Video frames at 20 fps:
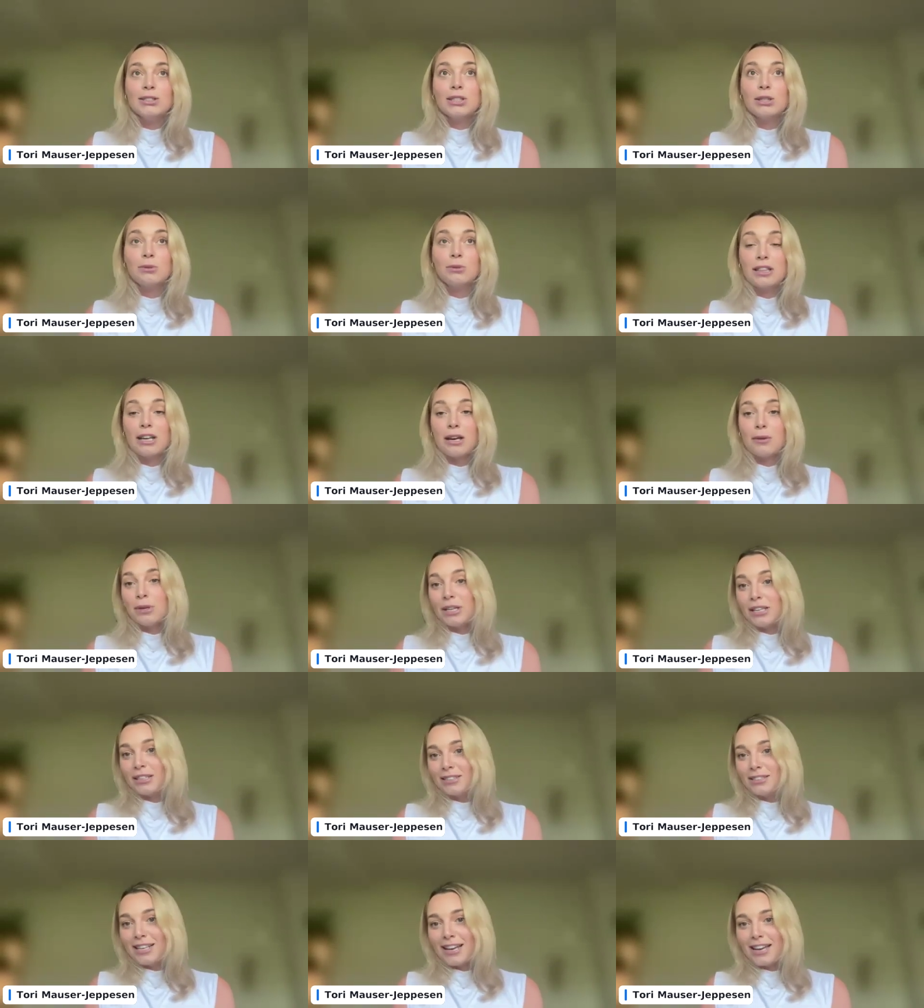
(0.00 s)
So with that
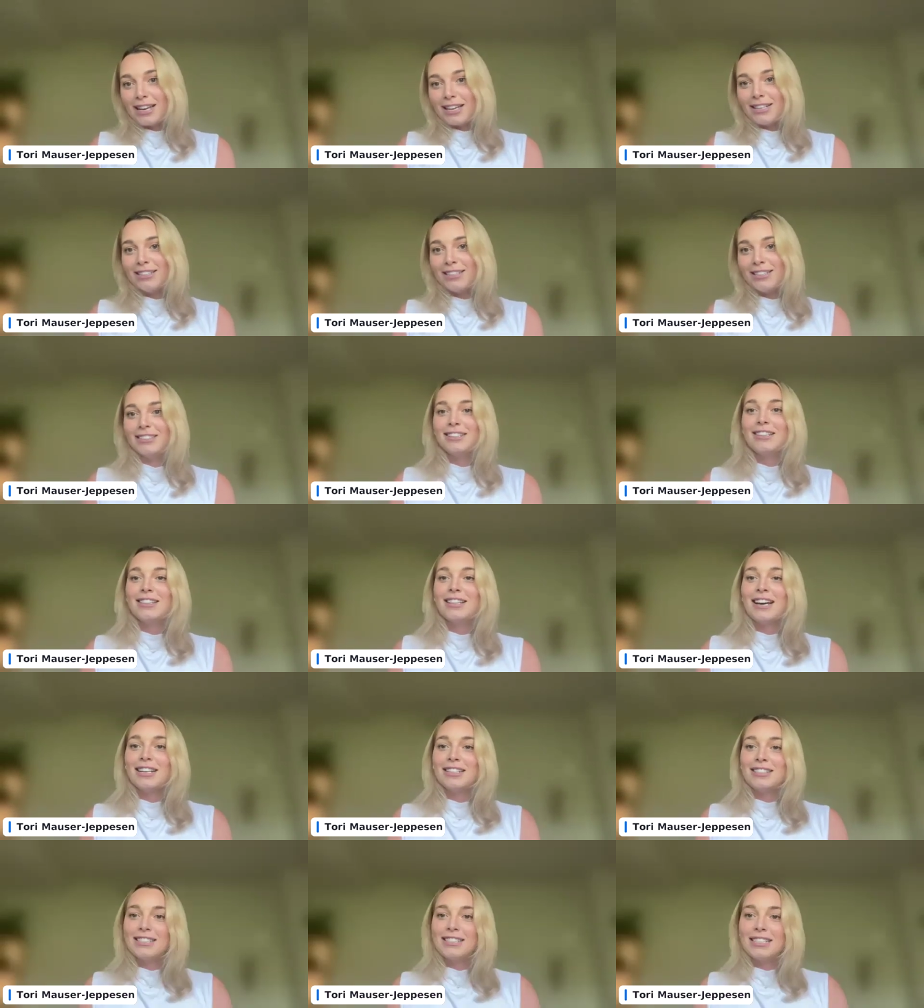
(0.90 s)
being said,
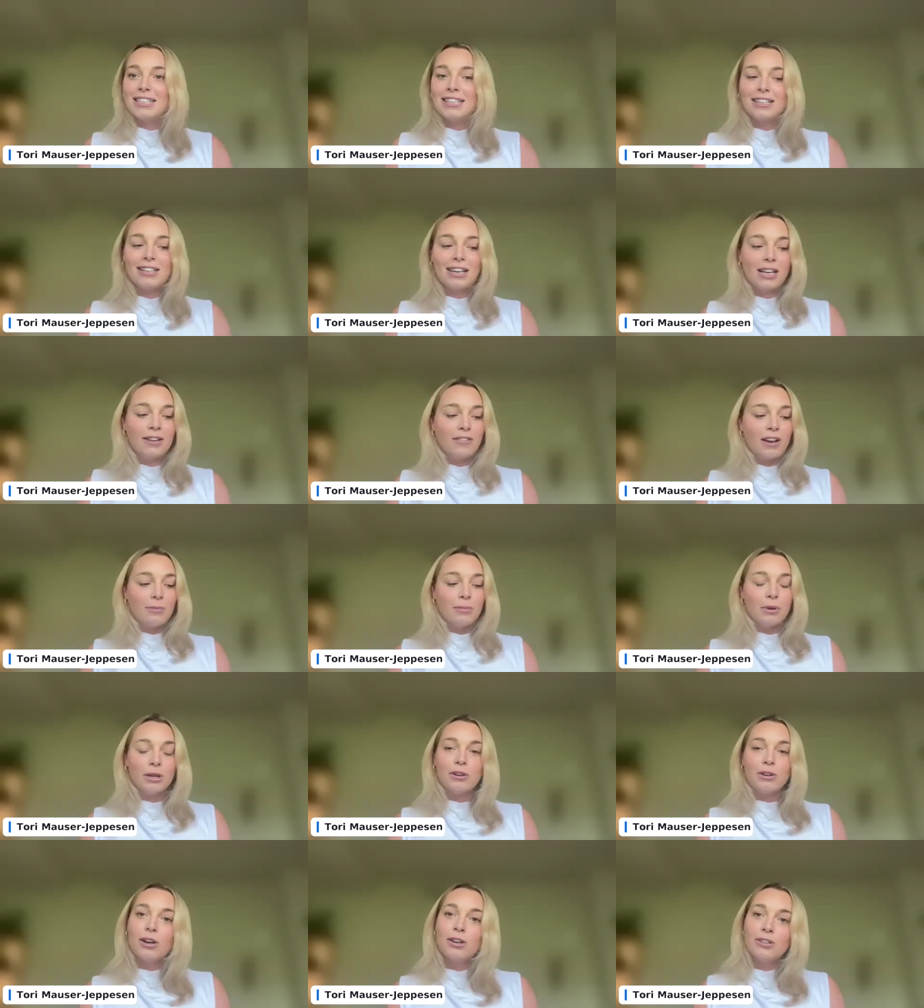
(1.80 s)
that's the kind of
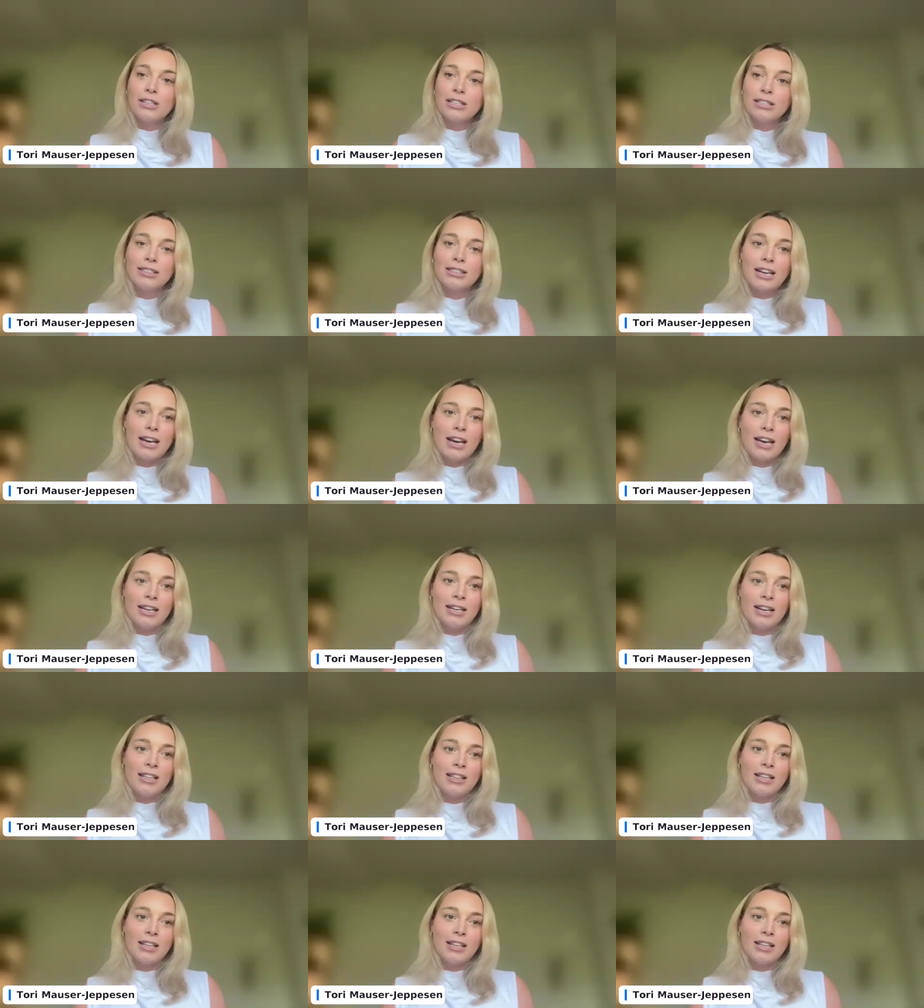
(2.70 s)
Epic Gardening side.